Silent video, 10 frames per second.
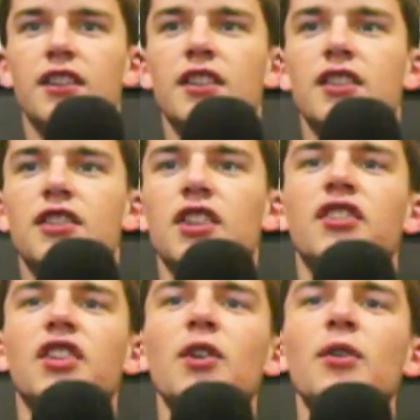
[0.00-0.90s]

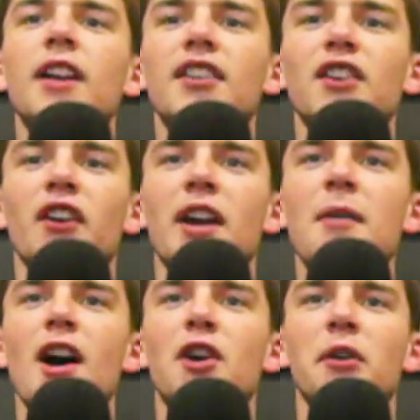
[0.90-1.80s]
Jasula, sorry, I
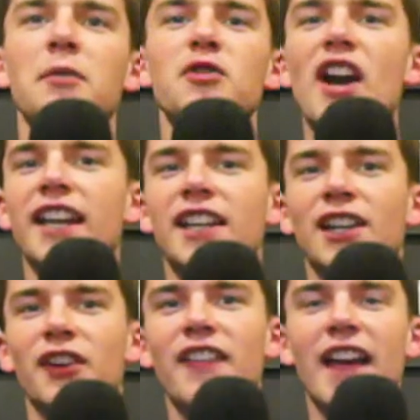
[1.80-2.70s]
might have called him
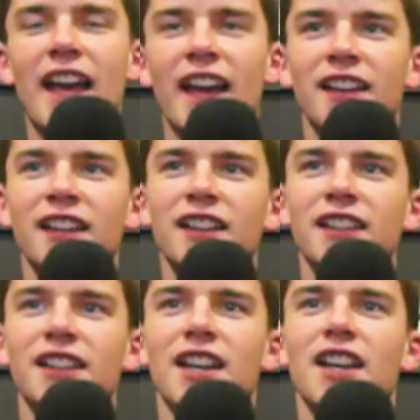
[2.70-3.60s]
Dracula in there.
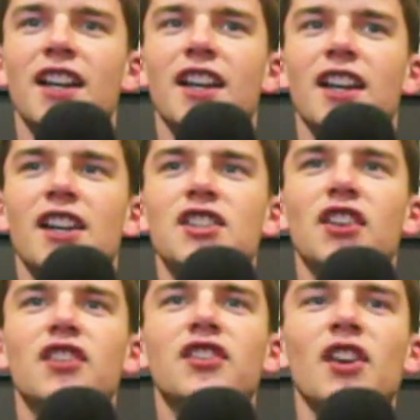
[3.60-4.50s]

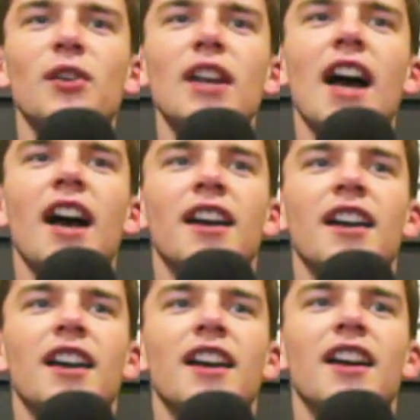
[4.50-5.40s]
Jasula
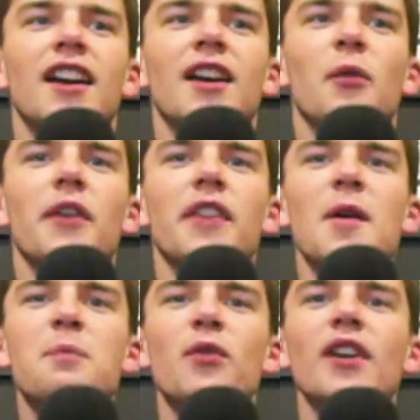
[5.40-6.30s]
with
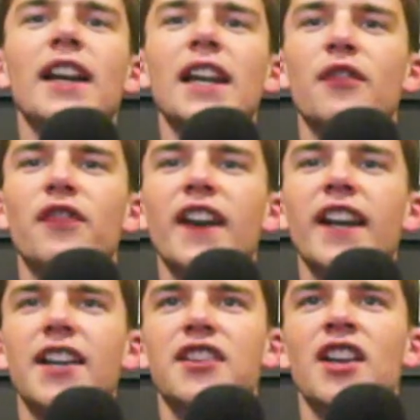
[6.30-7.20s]
a brilliant
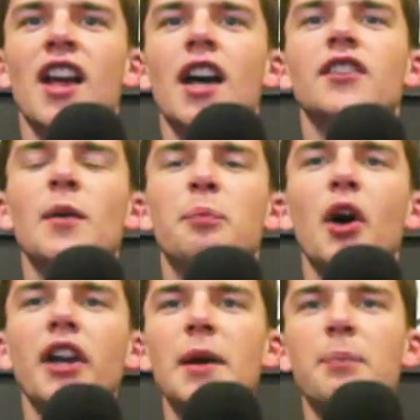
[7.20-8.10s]
finish to
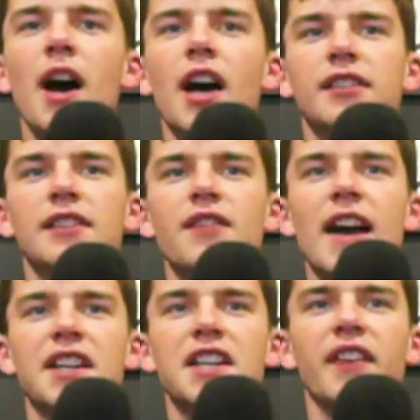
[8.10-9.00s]
put it past
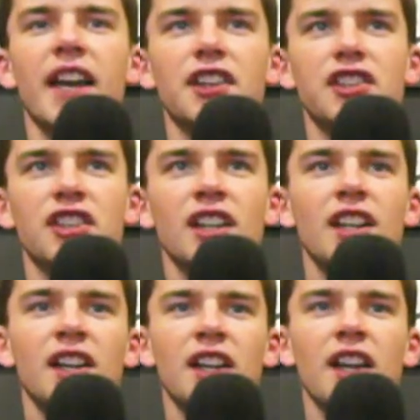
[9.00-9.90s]
Levakovic.
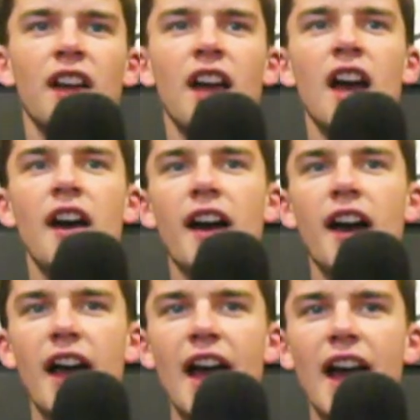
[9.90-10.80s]

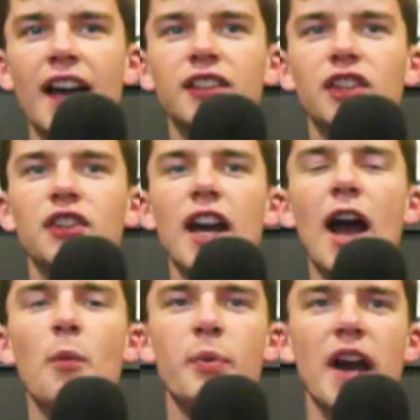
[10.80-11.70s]
And
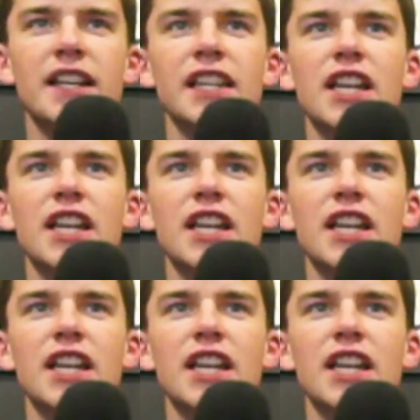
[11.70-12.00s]
Albania